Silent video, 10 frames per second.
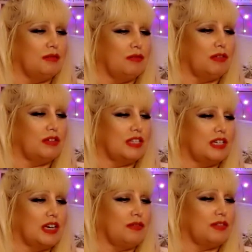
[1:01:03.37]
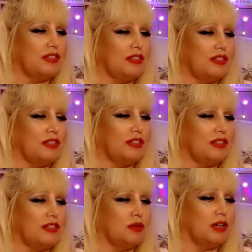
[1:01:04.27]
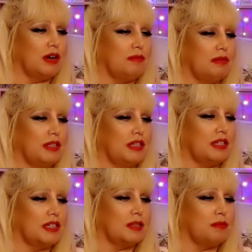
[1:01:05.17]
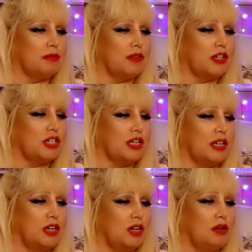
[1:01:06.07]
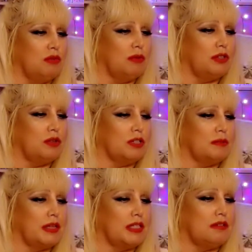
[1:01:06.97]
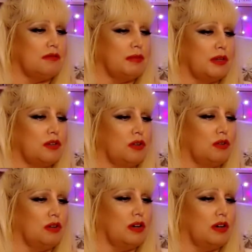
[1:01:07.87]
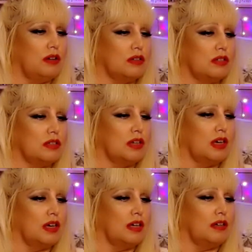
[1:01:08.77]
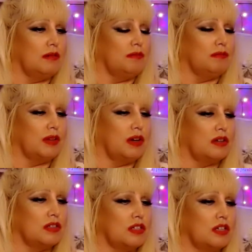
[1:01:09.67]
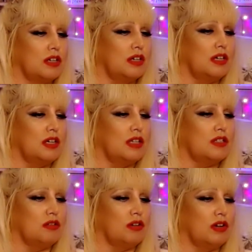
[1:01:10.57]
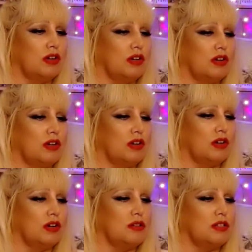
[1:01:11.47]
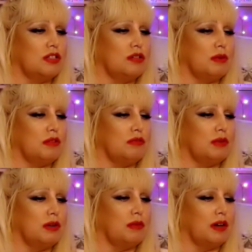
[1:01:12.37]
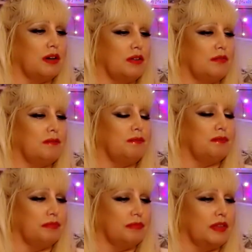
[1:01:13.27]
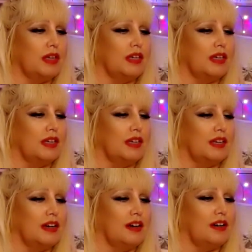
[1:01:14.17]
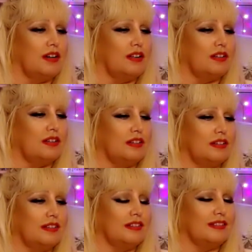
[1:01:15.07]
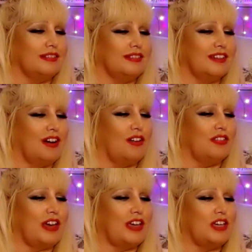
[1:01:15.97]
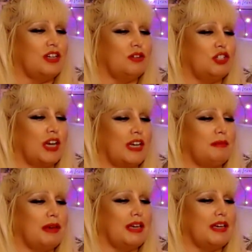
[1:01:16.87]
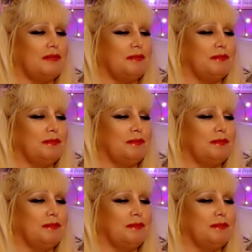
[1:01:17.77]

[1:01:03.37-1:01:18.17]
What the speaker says: Vera said, have sent an email to a company that does professionally. Will be too expensive, but not asking. Asked is not knowing. The magnitude is too big for me on my own. Thank you, Jamie.